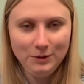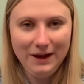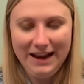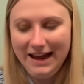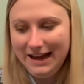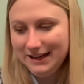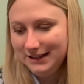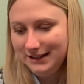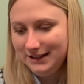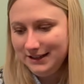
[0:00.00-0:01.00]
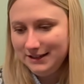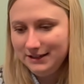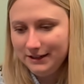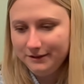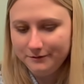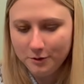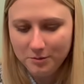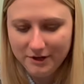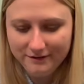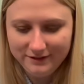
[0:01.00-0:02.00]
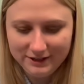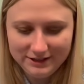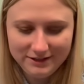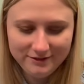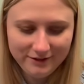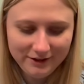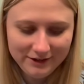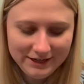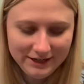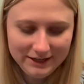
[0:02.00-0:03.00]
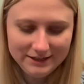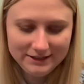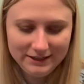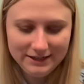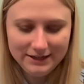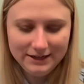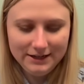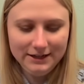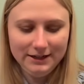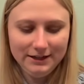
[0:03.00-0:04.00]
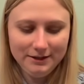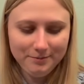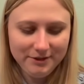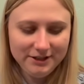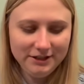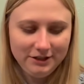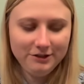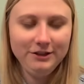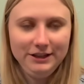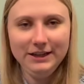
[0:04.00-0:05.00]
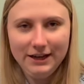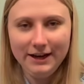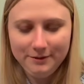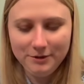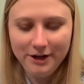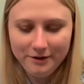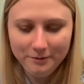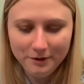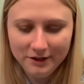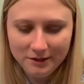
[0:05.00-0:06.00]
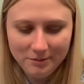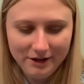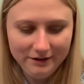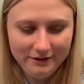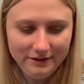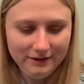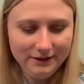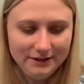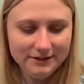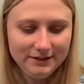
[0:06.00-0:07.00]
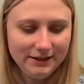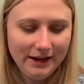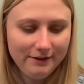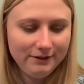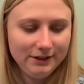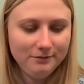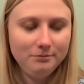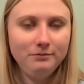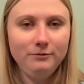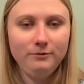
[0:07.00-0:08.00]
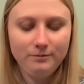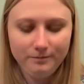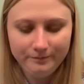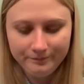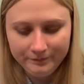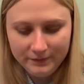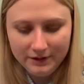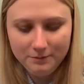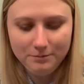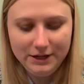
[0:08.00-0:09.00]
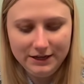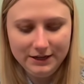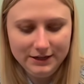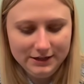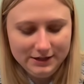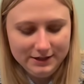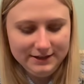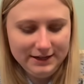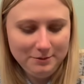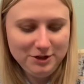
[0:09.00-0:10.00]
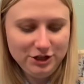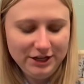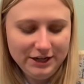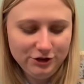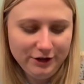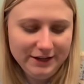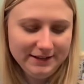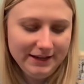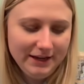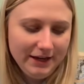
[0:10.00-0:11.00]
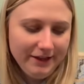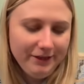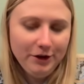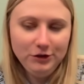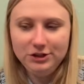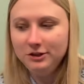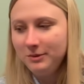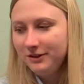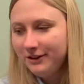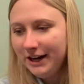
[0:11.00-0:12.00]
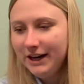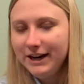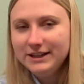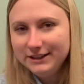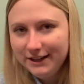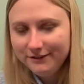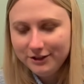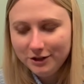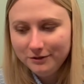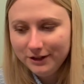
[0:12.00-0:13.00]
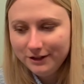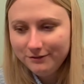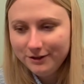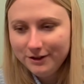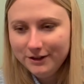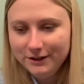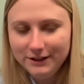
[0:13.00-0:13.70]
Voila. Take the foam off. It is very nicely securely. I'm not worried about this having been damaged in transit. Though, to be fair, it didn't have to go very far.